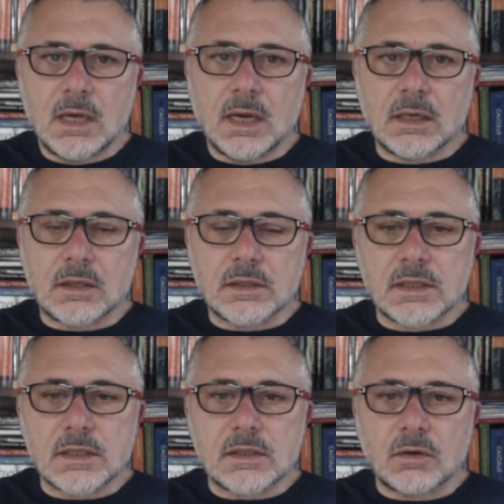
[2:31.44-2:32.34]
and
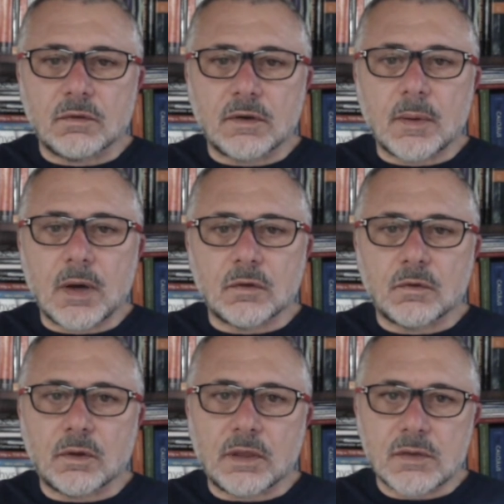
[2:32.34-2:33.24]
consists of about
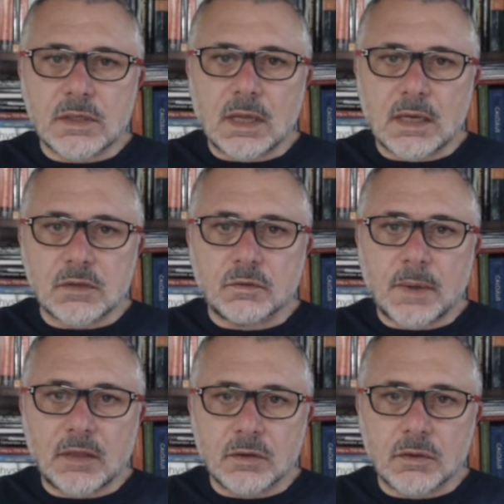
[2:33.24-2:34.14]
4,000 lines of
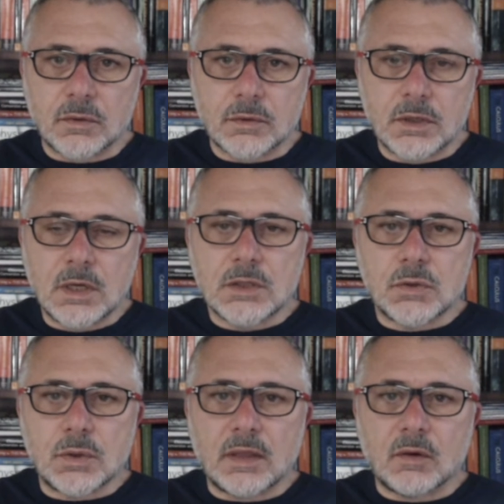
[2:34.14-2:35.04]
Python code
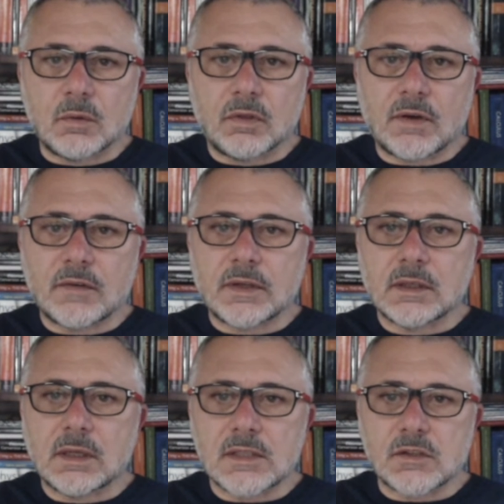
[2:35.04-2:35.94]
together with 500
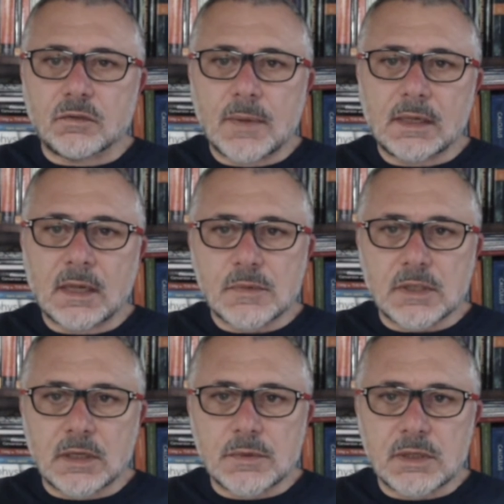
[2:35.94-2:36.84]
lines of MATLAB
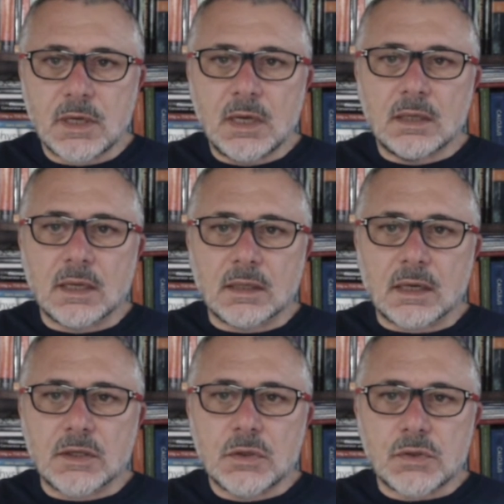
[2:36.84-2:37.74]
scripts that
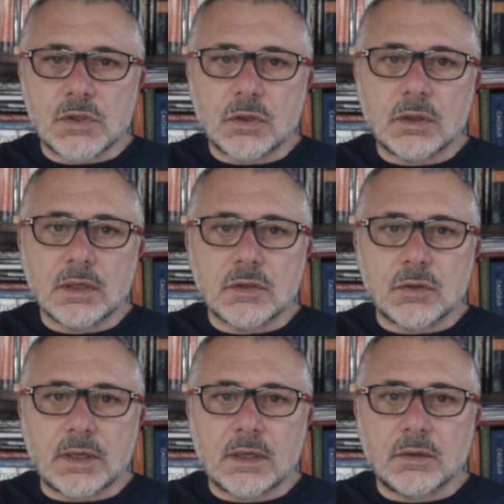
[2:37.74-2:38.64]
are used solely to
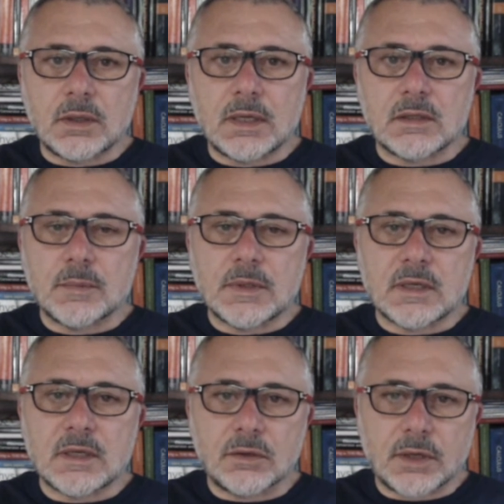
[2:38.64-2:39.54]
calculate the bit
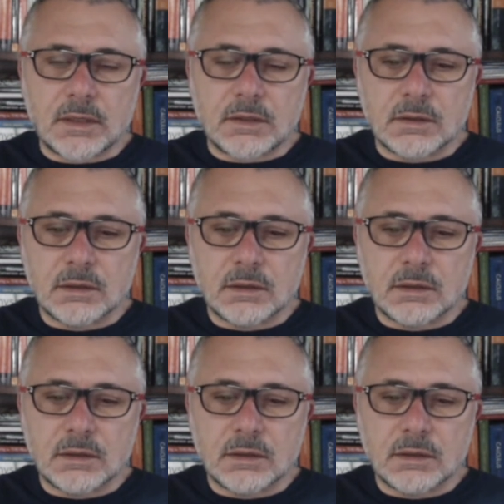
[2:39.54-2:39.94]
error rate.